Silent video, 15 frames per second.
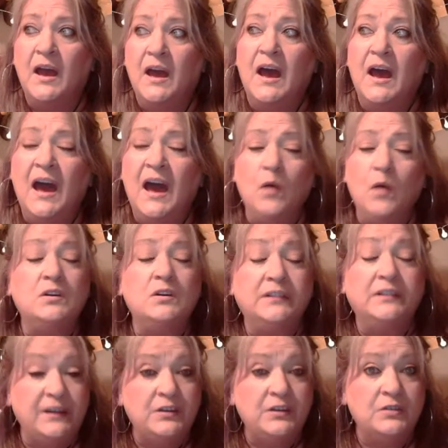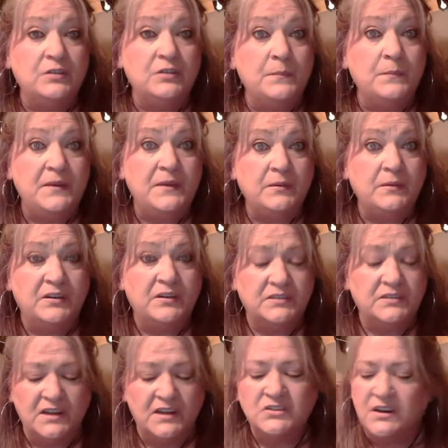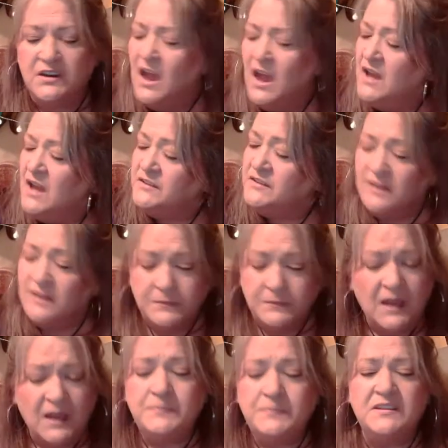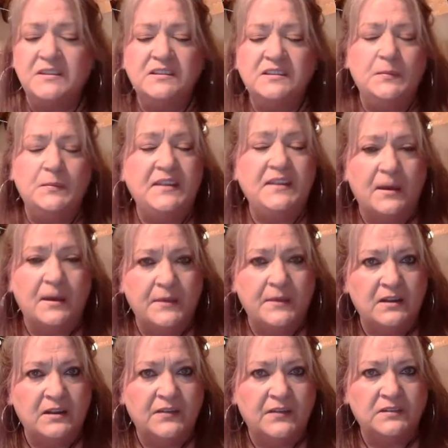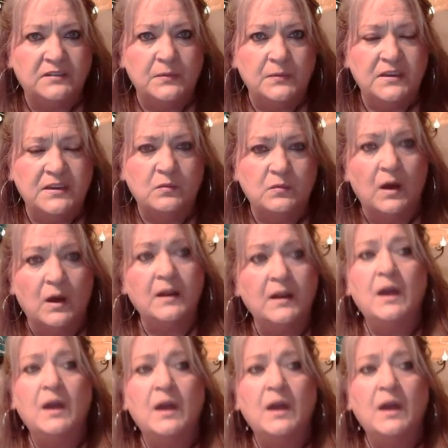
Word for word: how clear you can be with your intention sometimes things may not manifest the way you want